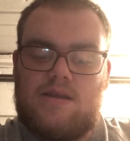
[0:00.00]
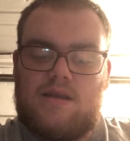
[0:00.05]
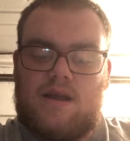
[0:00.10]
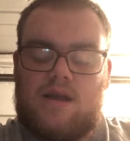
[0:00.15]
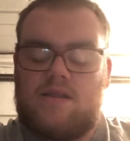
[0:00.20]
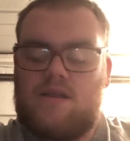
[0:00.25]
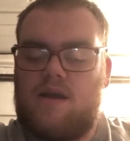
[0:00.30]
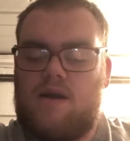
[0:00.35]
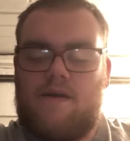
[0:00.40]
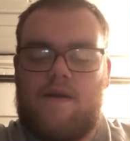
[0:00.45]

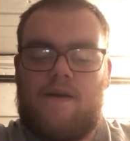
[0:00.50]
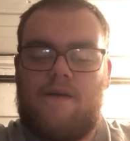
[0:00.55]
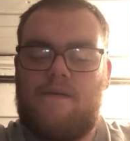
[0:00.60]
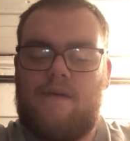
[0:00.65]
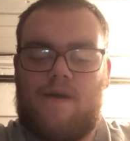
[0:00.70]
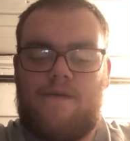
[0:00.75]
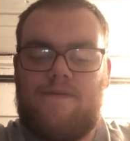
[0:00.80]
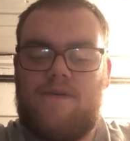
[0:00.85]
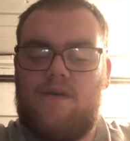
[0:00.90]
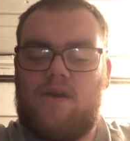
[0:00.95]
I
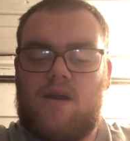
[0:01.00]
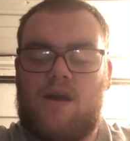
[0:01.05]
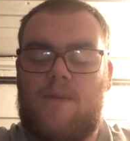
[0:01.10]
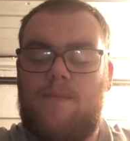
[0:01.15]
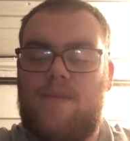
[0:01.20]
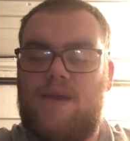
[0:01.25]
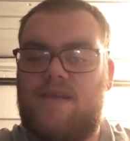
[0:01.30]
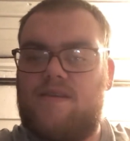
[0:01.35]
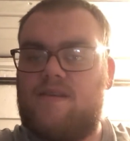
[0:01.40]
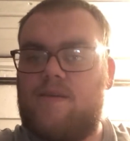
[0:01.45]
feel like I
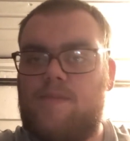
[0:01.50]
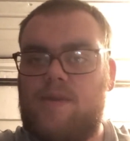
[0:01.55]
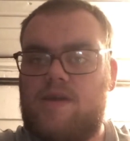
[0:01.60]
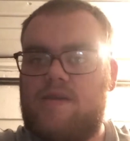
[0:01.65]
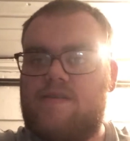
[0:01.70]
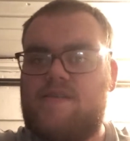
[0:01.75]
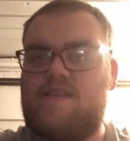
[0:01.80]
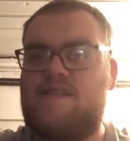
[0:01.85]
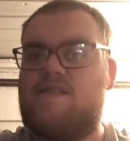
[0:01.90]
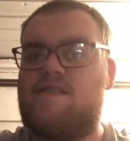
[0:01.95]
missed something
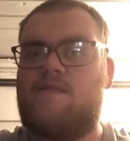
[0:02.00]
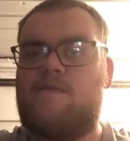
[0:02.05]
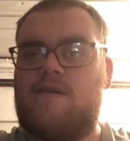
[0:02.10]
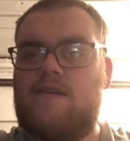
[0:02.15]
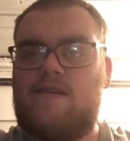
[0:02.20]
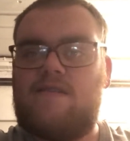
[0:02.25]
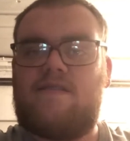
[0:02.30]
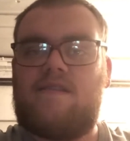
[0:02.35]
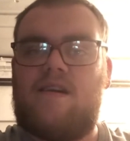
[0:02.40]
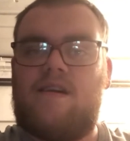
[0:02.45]
because this is
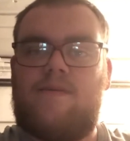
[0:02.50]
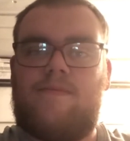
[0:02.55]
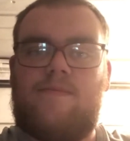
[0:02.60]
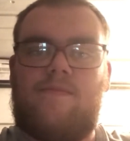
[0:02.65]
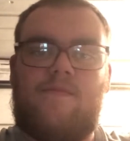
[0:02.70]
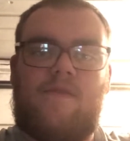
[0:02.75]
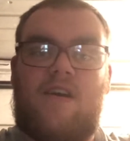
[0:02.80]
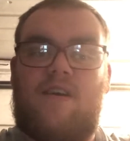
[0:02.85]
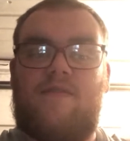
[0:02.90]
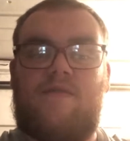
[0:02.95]
around the
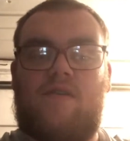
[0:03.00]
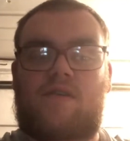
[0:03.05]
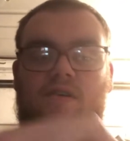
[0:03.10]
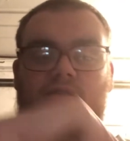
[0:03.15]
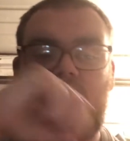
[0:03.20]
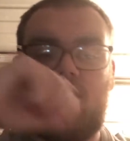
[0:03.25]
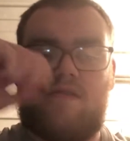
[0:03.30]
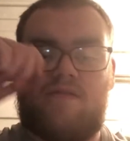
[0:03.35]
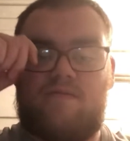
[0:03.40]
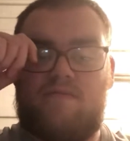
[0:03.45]
time where I
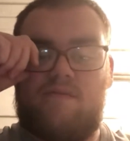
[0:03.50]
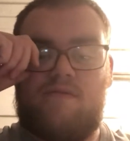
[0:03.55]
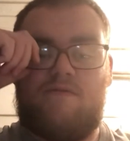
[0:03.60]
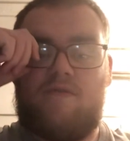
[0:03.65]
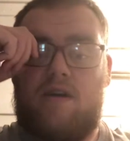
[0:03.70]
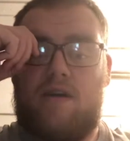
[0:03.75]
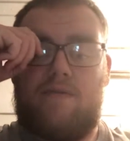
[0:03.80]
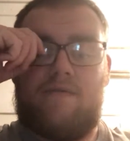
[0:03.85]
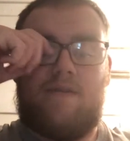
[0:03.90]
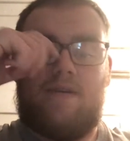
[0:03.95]
forgot to
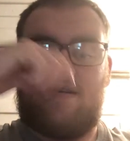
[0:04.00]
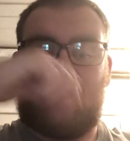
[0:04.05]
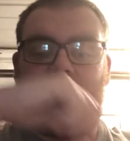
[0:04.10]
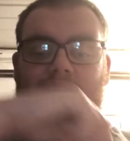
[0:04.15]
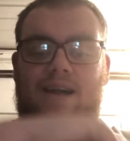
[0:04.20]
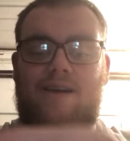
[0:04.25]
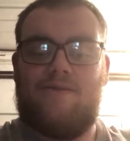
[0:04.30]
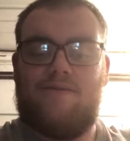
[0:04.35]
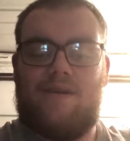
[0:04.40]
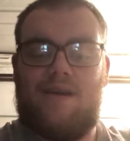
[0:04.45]
write things
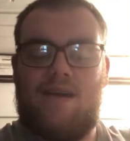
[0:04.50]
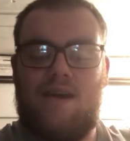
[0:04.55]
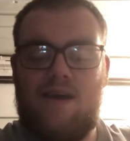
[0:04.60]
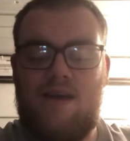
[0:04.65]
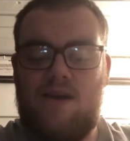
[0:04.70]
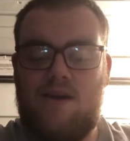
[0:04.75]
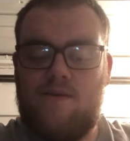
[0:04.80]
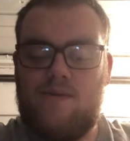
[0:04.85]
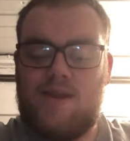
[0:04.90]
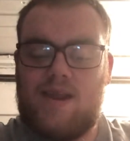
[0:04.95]
down.
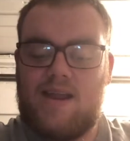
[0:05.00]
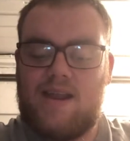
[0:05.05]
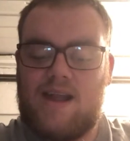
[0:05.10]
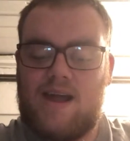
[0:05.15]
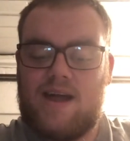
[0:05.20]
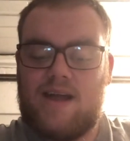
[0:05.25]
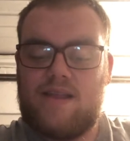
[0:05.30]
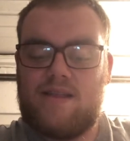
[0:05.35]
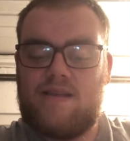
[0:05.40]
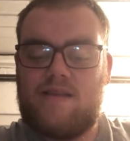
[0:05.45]
We then
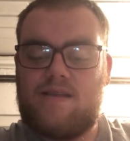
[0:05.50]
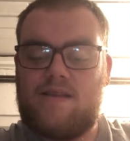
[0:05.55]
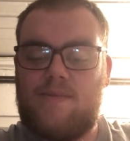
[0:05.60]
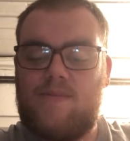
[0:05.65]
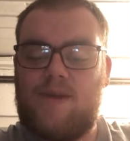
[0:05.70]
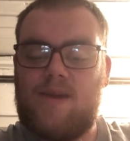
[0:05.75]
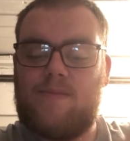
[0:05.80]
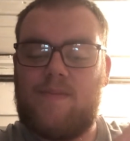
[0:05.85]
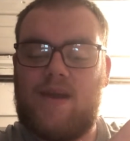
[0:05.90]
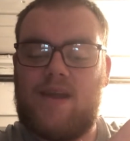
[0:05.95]
had the
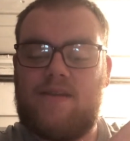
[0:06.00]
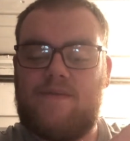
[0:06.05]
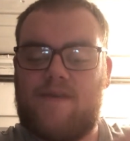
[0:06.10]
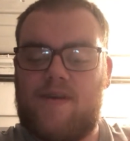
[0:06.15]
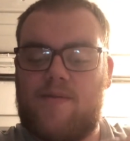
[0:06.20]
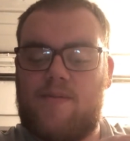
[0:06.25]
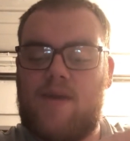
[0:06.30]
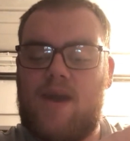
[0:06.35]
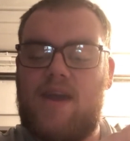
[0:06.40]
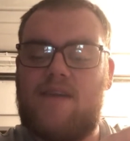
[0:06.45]
big main
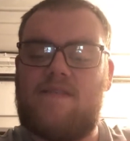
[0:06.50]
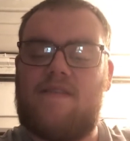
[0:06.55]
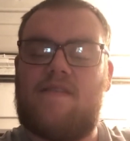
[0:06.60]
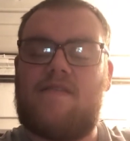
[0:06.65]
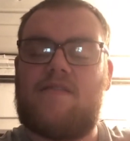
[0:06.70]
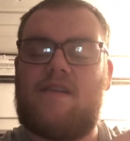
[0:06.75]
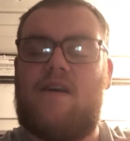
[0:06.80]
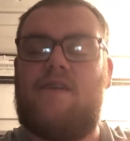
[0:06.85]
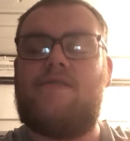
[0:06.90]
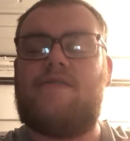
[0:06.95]
event, AJ
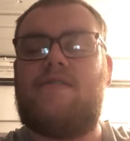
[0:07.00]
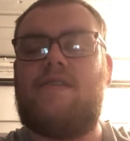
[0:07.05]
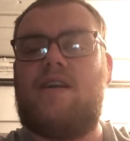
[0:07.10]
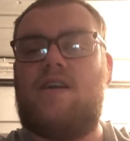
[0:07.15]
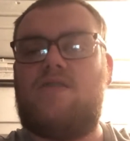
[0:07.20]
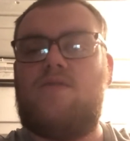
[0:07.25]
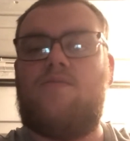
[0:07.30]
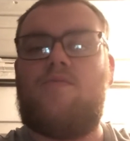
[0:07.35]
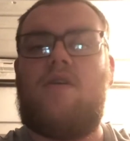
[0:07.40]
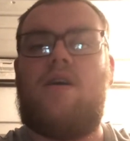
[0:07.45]
Styles and
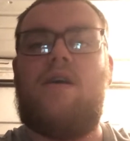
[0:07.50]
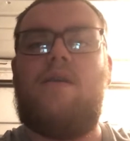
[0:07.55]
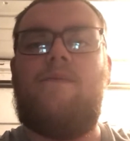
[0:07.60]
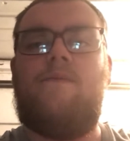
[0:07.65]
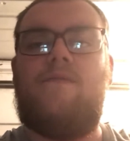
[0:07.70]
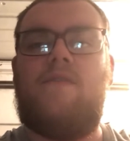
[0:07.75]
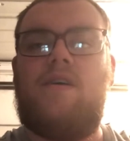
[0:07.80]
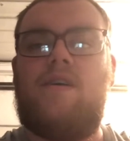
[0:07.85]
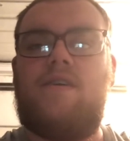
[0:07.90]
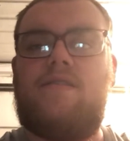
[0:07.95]
Daniel
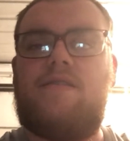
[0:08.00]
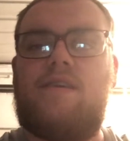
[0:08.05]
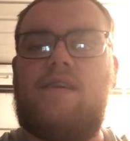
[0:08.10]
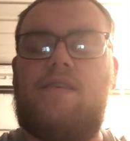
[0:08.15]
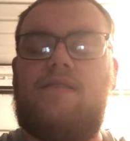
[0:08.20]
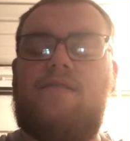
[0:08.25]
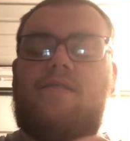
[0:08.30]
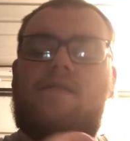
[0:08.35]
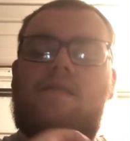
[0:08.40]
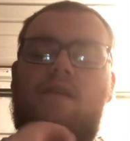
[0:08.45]
Bryan
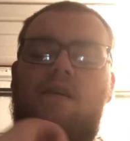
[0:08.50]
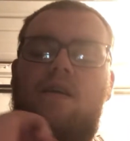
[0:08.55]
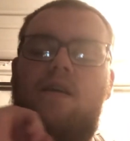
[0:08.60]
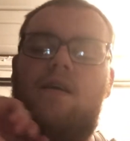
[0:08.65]
versus